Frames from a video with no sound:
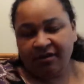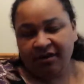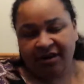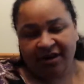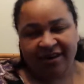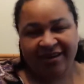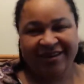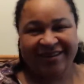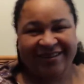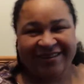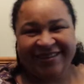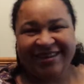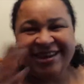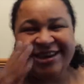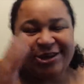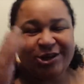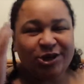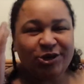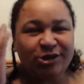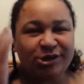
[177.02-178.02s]

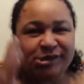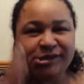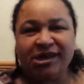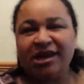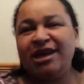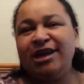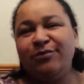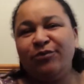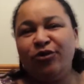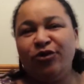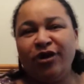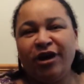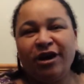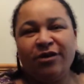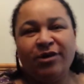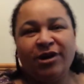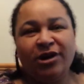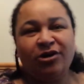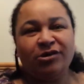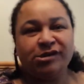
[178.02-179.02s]
you just keep on
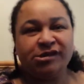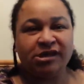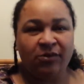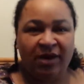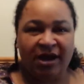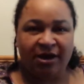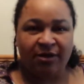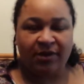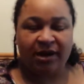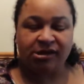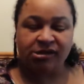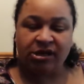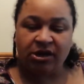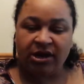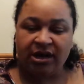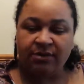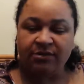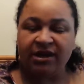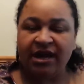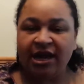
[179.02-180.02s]
going on. So anyway, so
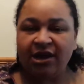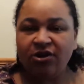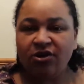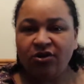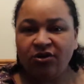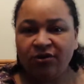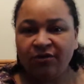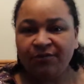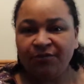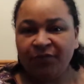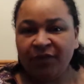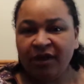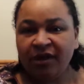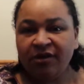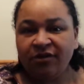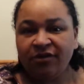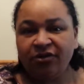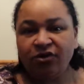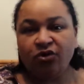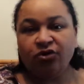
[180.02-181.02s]
eliminate your
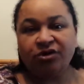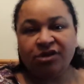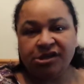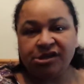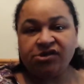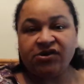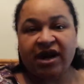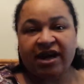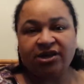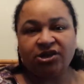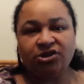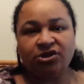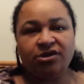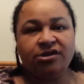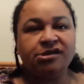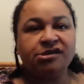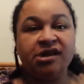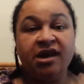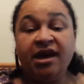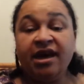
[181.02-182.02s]

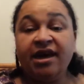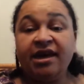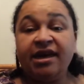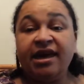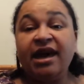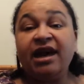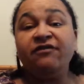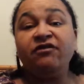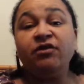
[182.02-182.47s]
distractions, get